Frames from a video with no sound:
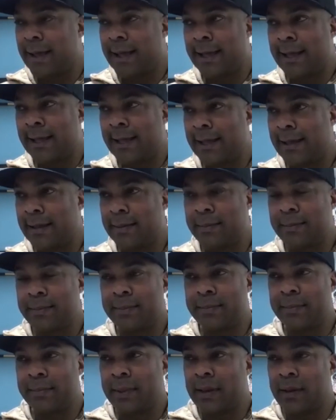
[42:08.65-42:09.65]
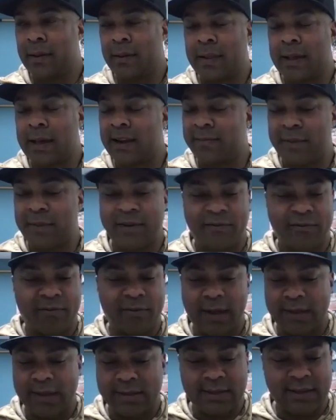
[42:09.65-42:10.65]
A lot of my
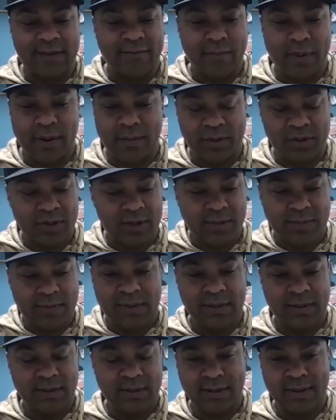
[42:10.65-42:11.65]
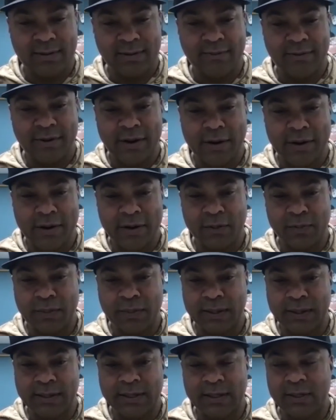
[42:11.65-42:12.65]
friends have memberships in various
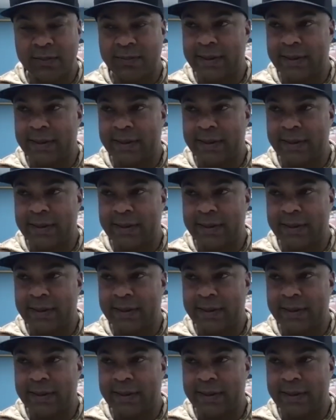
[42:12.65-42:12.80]
places,